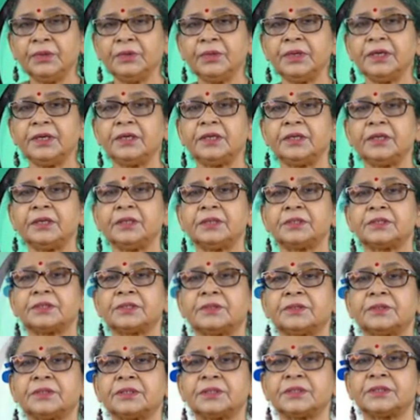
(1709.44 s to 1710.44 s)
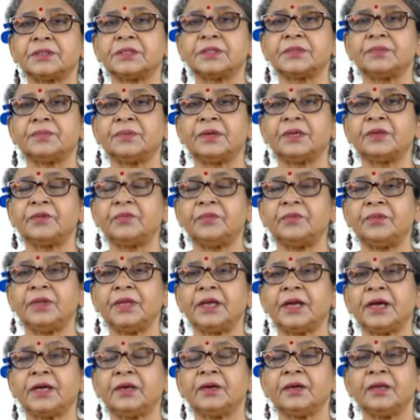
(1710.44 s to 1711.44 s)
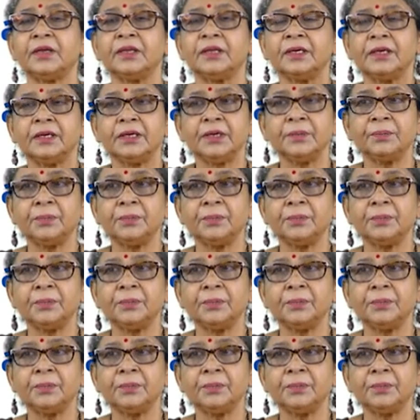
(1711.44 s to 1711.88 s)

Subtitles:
community resources, but we are